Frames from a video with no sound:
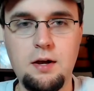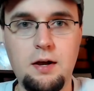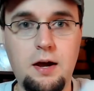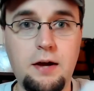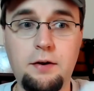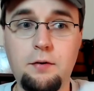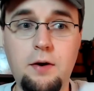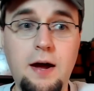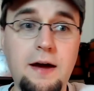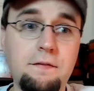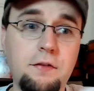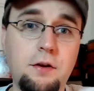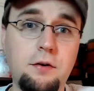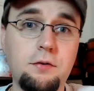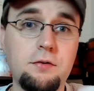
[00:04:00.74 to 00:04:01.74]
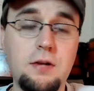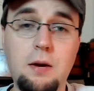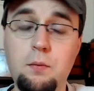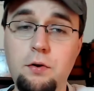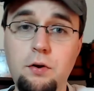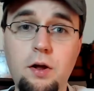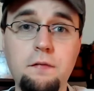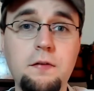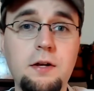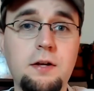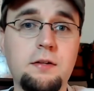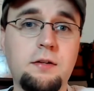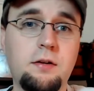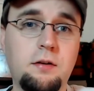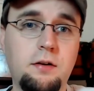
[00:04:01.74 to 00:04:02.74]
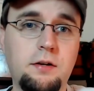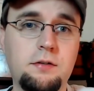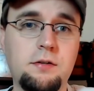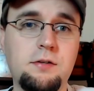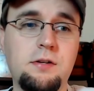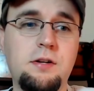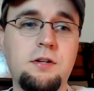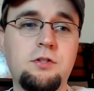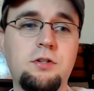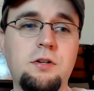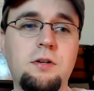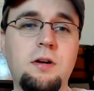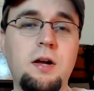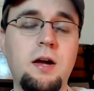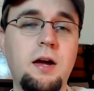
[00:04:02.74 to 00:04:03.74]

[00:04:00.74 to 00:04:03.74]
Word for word: I don't have those, and I would love to get the collector's edition.